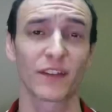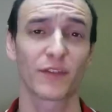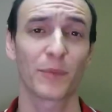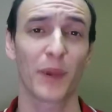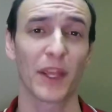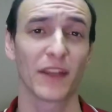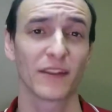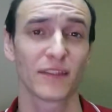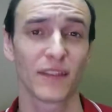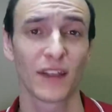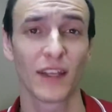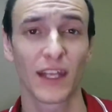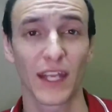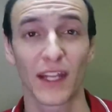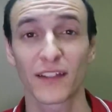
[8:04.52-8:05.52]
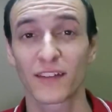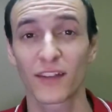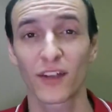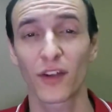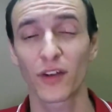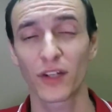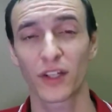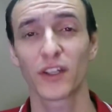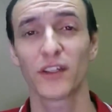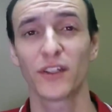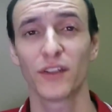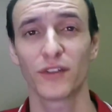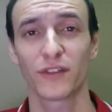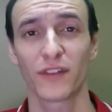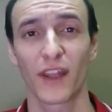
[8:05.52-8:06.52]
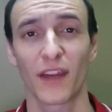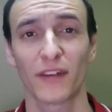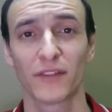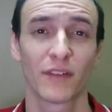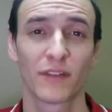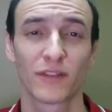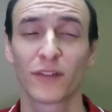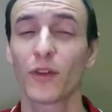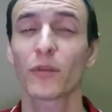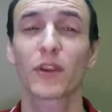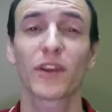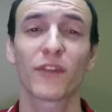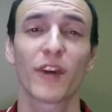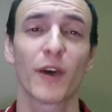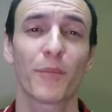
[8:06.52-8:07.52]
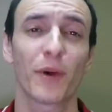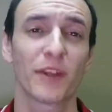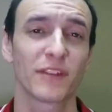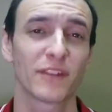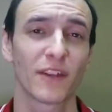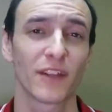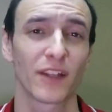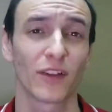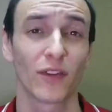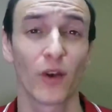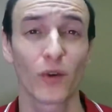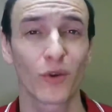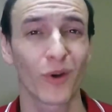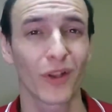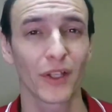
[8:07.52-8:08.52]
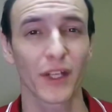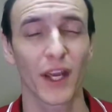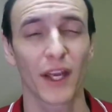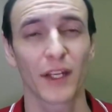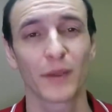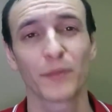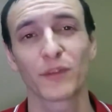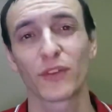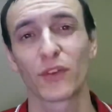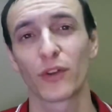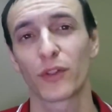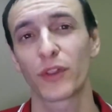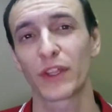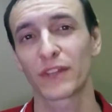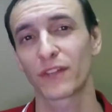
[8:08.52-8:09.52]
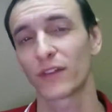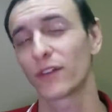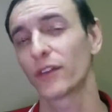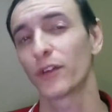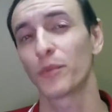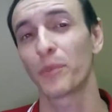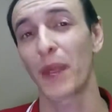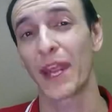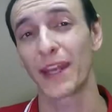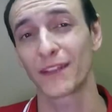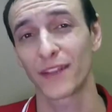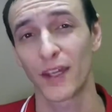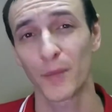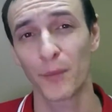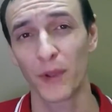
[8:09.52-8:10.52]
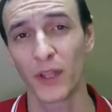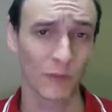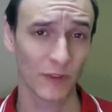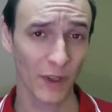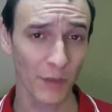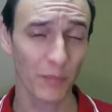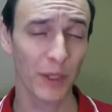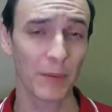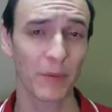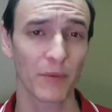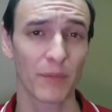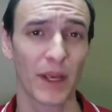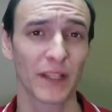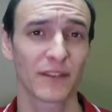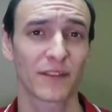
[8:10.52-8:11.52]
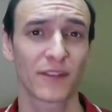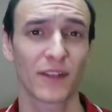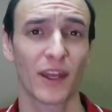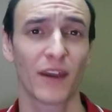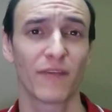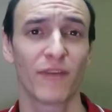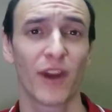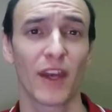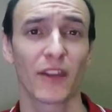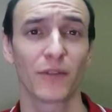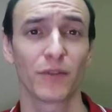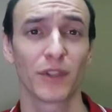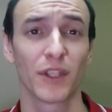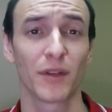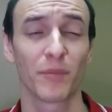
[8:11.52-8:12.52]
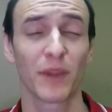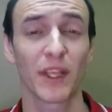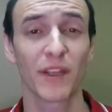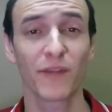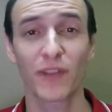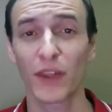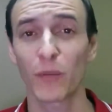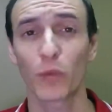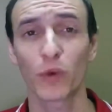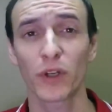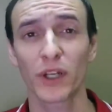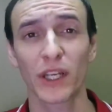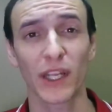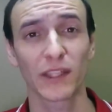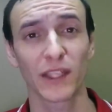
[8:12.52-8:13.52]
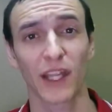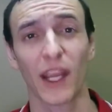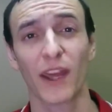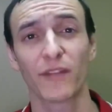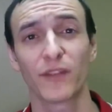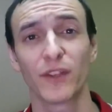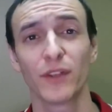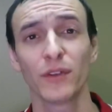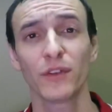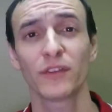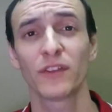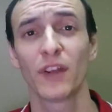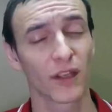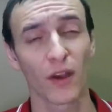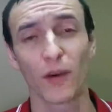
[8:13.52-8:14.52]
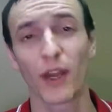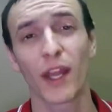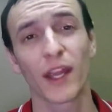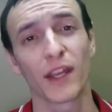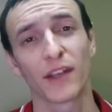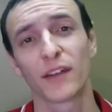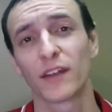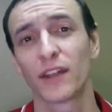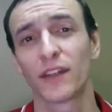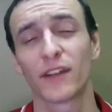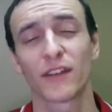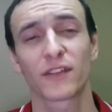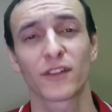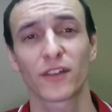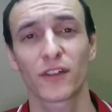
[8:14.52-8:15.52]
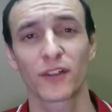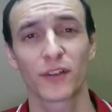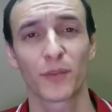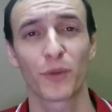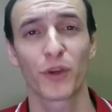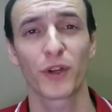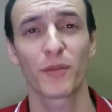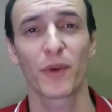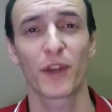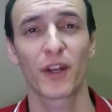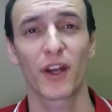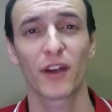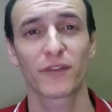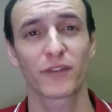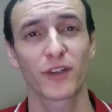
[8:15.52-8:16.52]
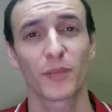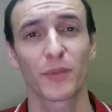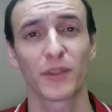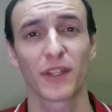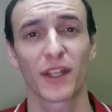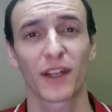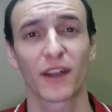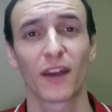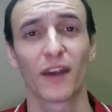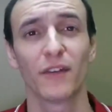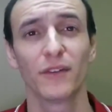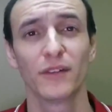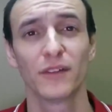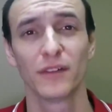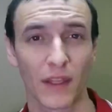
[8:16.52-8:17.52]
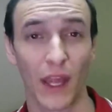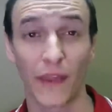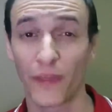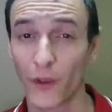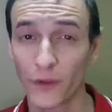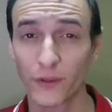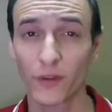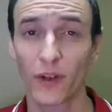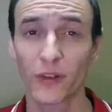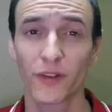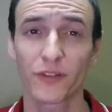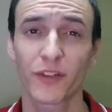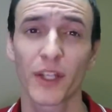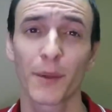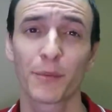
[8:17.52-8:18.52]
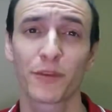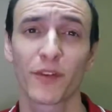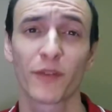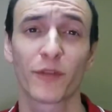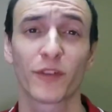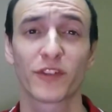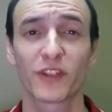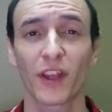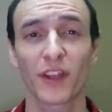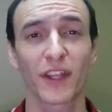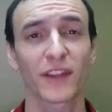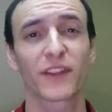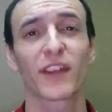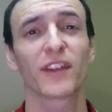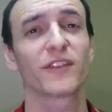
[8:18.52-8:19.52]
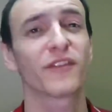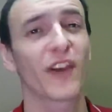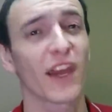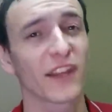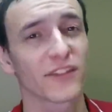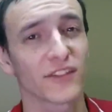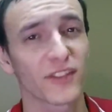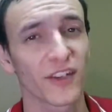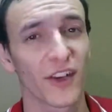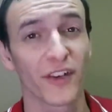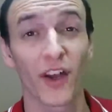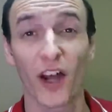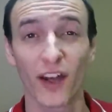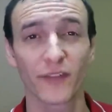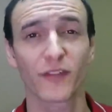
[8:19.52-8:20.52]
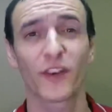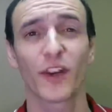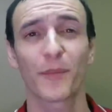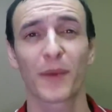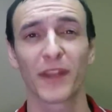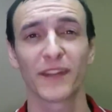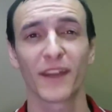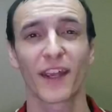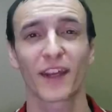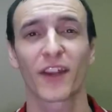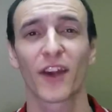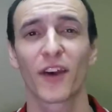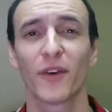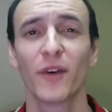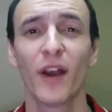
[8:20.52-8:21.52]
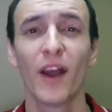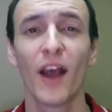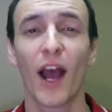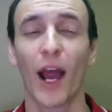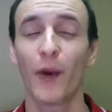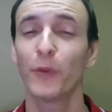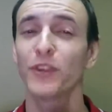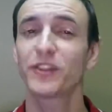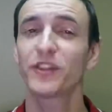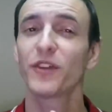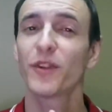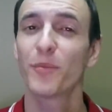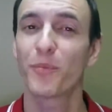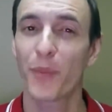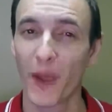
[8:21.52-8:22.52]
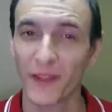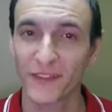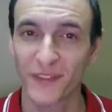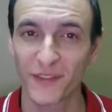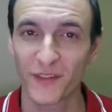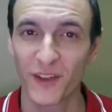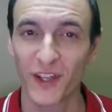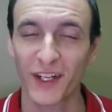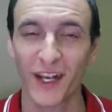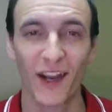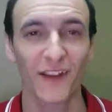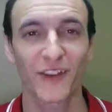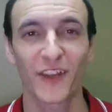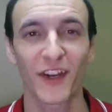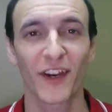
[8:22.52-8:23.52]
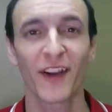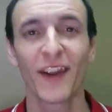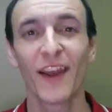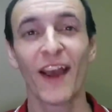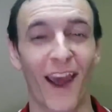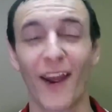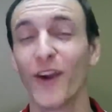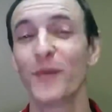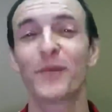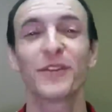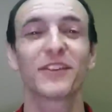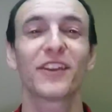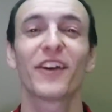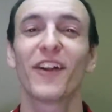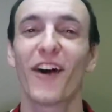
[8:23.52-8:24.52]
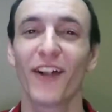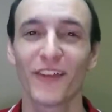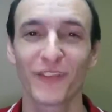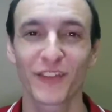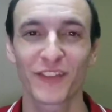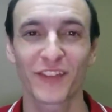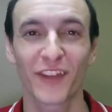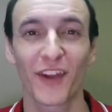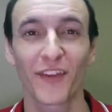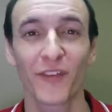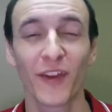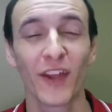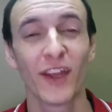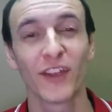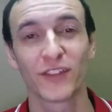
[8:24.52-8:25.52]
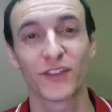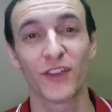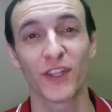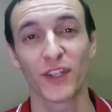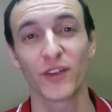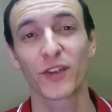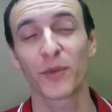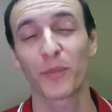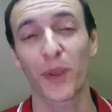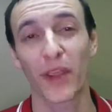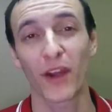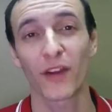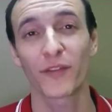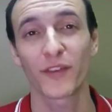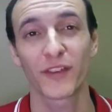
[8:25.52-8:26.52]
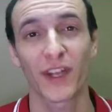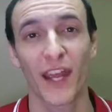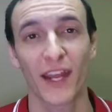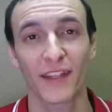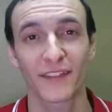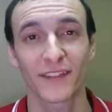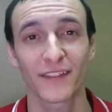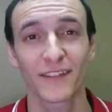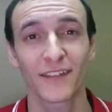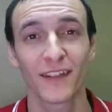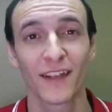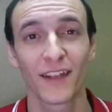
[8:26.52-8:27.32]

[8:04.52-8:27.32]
space. It gets to go to good use now. So don't give up on selling low quality items or things that are a little banged up. Some people might still have value in them. If they work and they have use, go ahead. It doesn't hurt to put them on OfferUp and LetGo. And those are all your tips for selling things faster on OfferUp and LetGo. I wish you the best of luck out there. I hope you sell all of your stuff so that you can pay off your taxes.